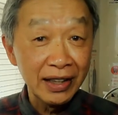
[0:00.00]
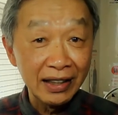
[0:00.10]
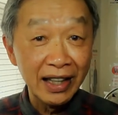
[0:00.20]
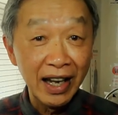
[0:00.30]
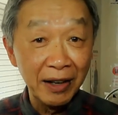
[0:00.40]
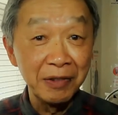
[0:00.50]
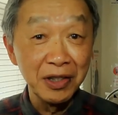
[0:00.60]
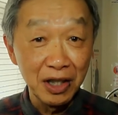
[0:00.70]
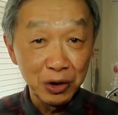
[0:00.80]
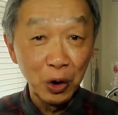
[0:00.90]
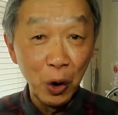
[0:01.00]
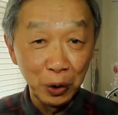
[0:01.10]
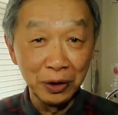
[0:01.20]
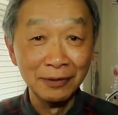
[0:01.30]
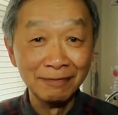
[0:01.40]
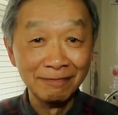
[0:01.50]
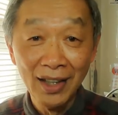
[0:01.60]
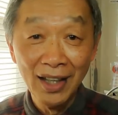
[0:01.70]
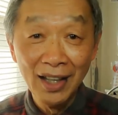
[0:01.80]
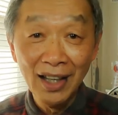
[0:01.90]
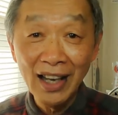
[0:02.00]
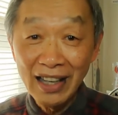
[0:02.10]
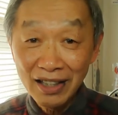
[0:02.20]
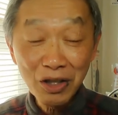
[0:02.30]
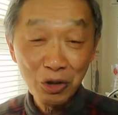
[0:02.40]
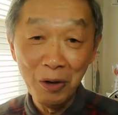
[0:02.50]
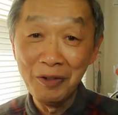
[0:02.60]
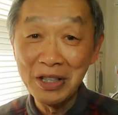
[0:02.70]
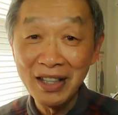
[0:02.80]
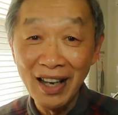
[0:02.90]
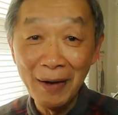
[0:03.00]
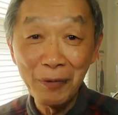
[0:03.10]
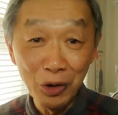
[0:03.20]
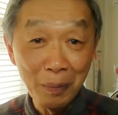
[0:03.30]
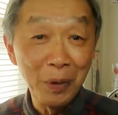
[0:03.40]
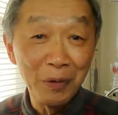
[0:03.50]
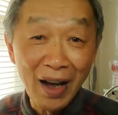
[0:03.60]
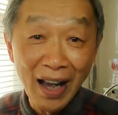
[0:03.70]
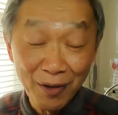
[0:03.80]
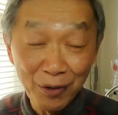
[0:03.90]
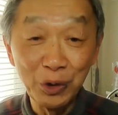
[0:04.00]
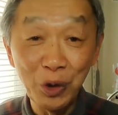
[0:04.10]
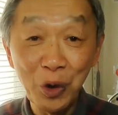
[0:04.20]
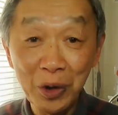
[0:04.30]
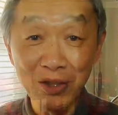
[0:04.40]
that they have just cooked. Uh, another service I'm going to provide through the cooking